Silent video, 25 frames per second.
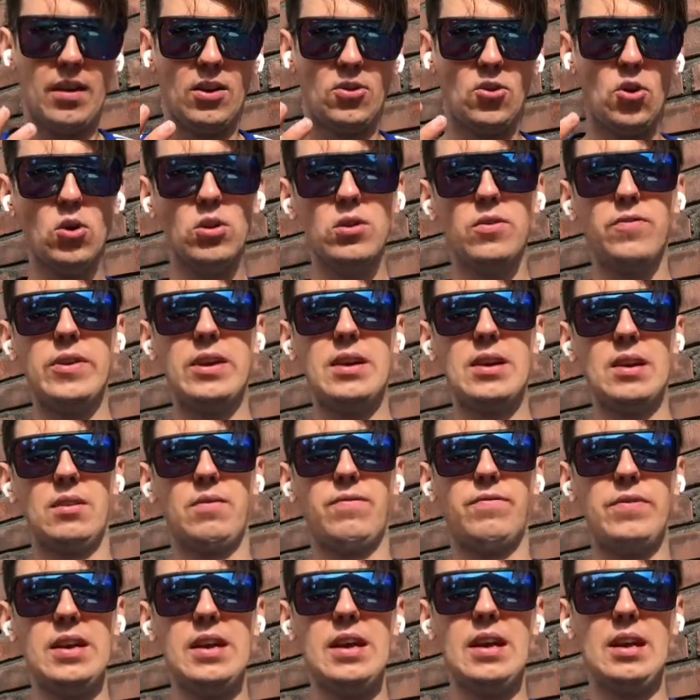confident
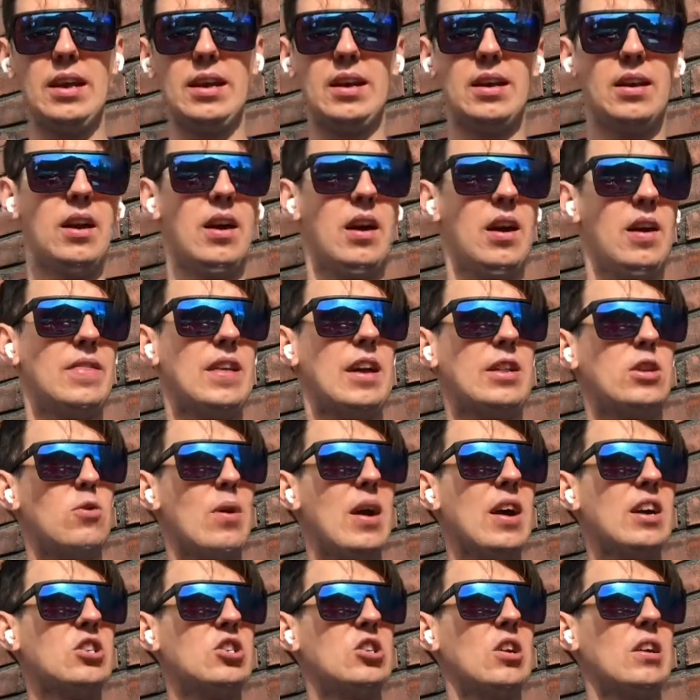feeling that you
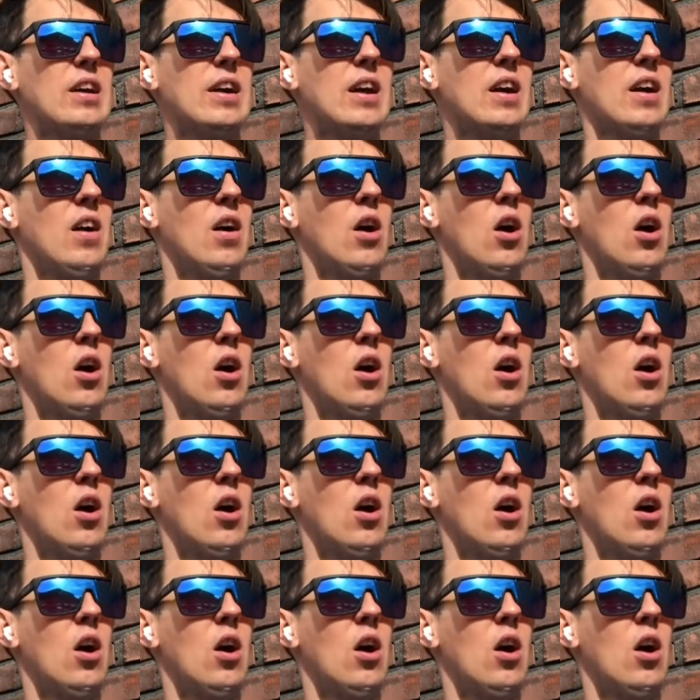actually